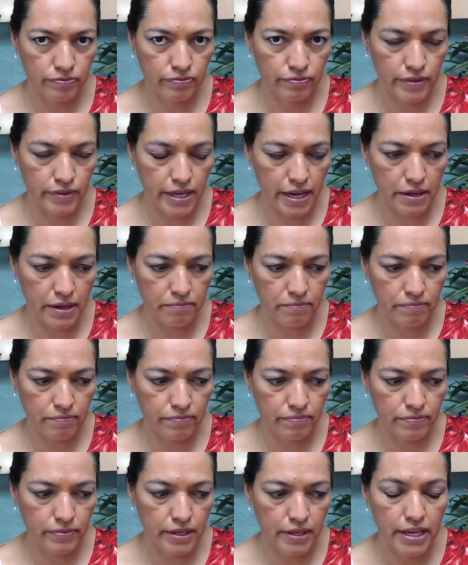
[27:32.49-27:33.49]
Yeah?
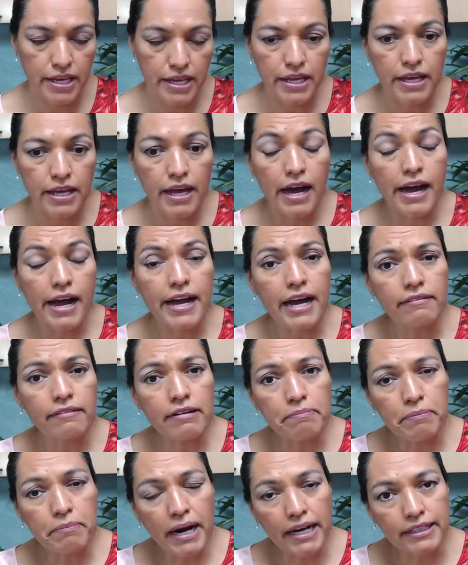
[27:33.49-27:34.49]
I have a
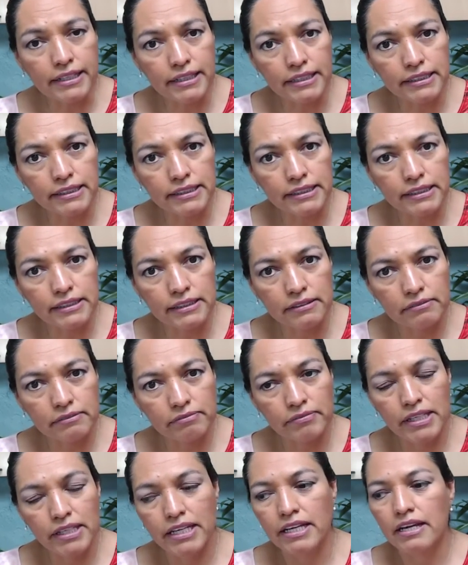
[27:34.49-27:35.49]
practice.
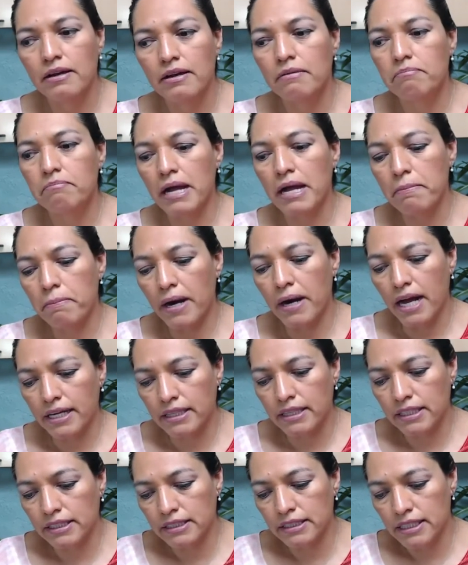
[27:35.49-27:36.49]
My
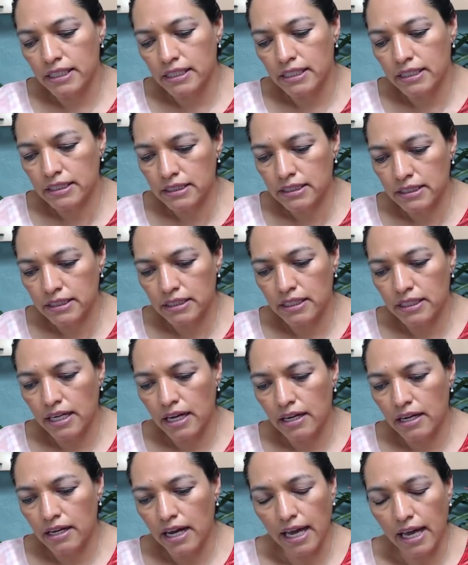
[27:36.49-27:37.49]
practice is
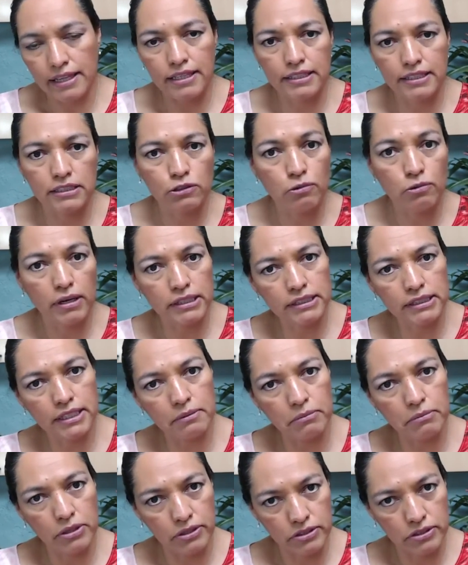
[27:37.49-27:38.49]
at least once a
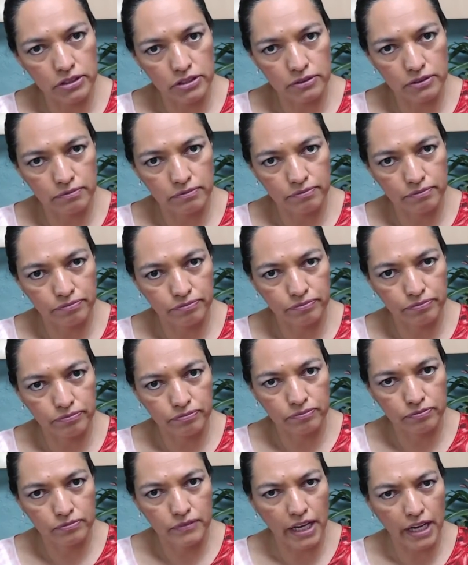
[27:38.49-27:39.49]
month.
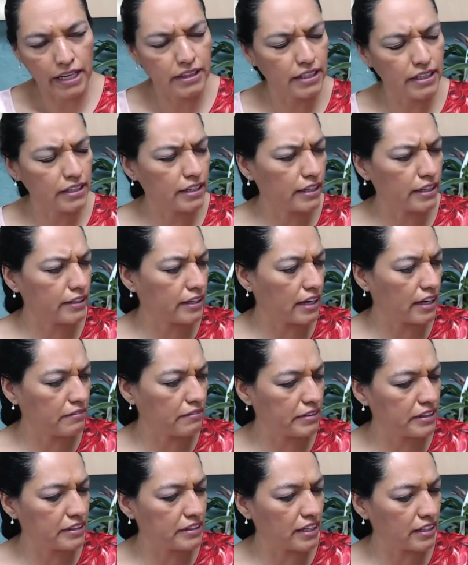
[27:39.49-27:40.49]
I think I
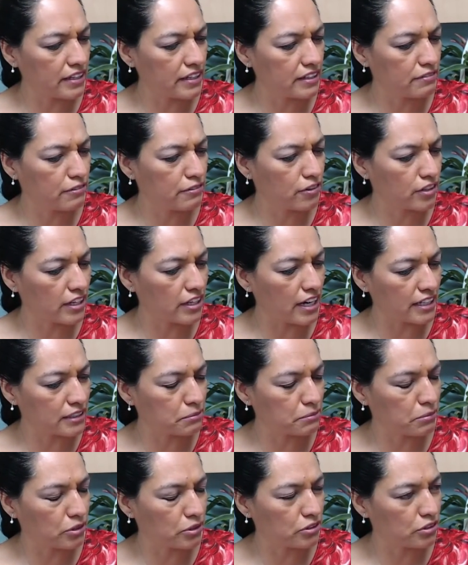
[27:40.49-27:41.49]
haven't done it for the last
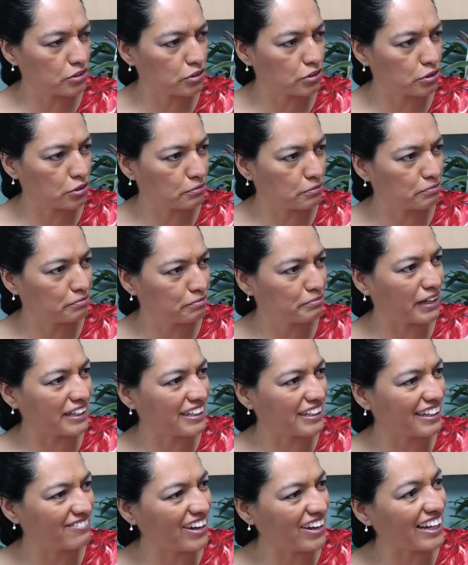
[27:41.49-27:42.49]
month or two,
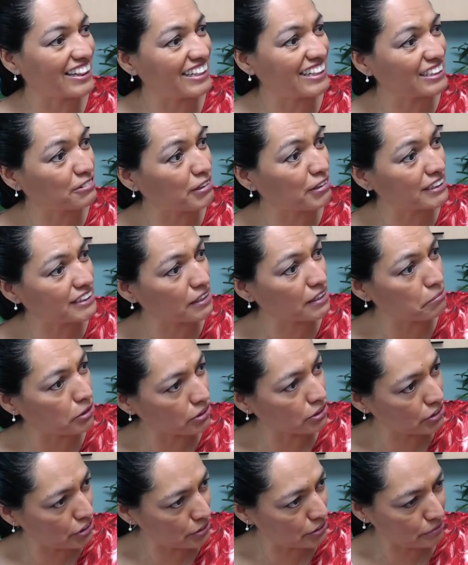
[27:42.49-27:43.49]
but at least once a
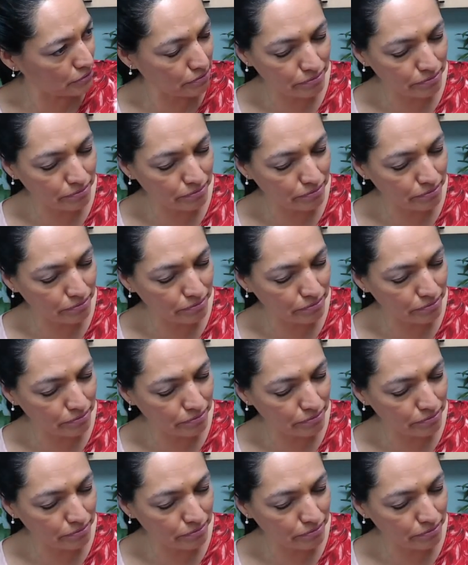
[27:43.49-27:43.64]
month,